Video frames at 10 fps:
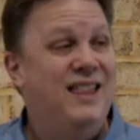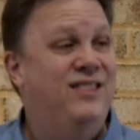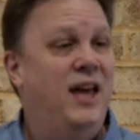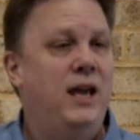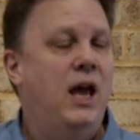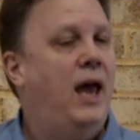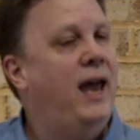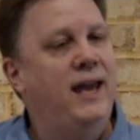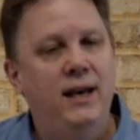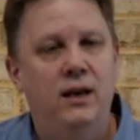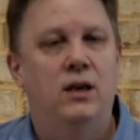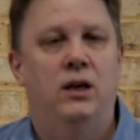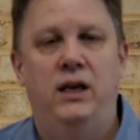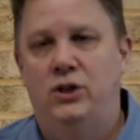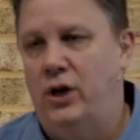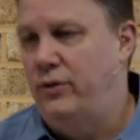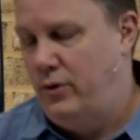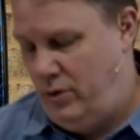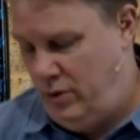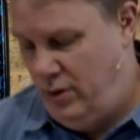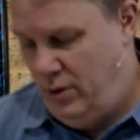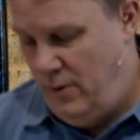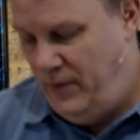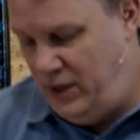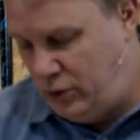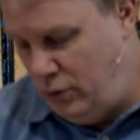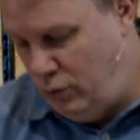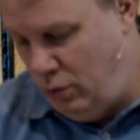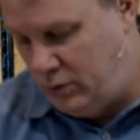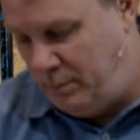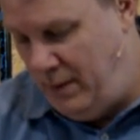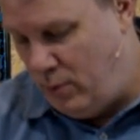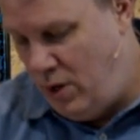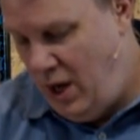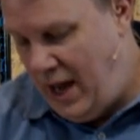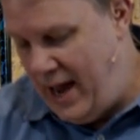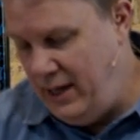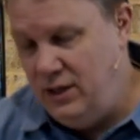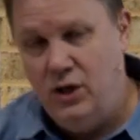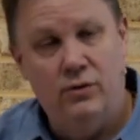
they hated each other. These two groups of people hated each other.